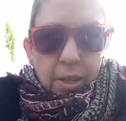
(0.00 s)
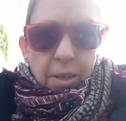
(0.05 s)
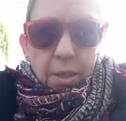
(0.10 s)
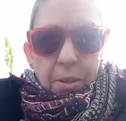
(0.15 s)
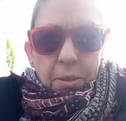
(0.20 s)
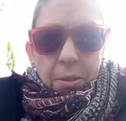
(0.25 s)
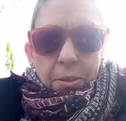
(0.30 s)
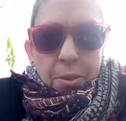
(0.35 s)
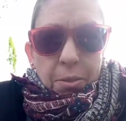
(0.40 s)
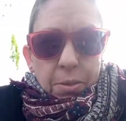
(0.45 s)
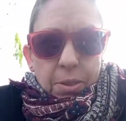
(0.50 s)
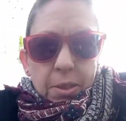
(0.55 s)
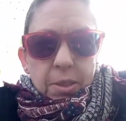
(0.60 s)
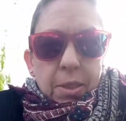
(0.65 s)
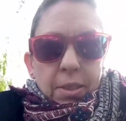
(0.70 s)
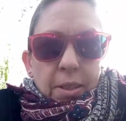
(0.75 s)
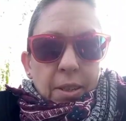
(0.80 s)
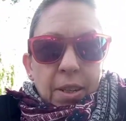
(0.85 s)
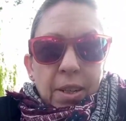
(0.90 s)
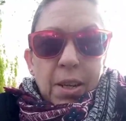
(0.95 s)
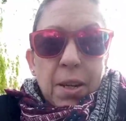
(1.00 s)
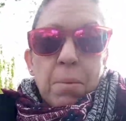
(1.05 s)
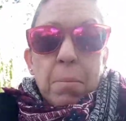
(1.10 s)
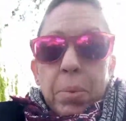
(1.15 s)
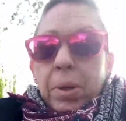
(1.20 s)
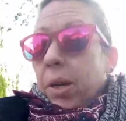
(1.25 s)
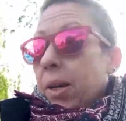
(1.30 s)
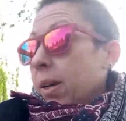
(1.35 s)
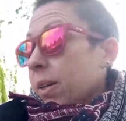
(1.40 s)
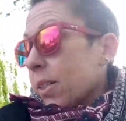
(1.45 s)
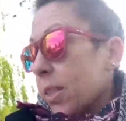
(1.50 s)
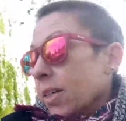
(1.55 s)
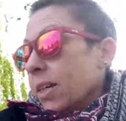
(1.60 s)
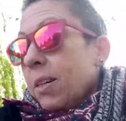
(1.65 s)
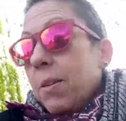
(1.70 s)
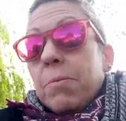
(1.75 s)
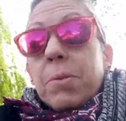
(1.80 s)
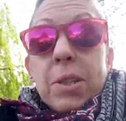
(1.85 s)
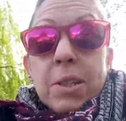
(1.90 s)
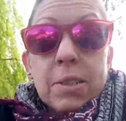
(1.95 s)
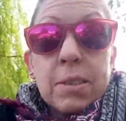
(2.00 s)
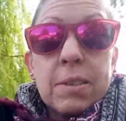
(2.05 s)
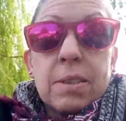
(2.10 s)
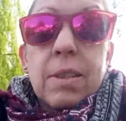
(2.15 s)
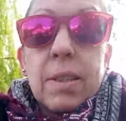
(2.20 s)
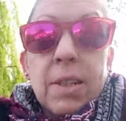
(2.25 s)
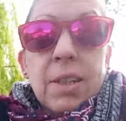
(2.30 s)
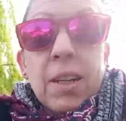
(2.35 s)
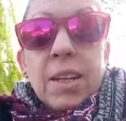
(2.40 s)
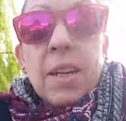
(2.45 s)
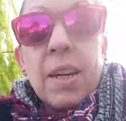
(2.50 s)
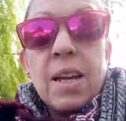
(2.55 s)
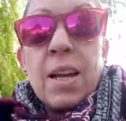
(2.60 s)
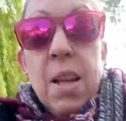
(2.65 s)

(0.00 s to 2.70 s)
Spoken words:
it looks very sunny, but well, it's sunny,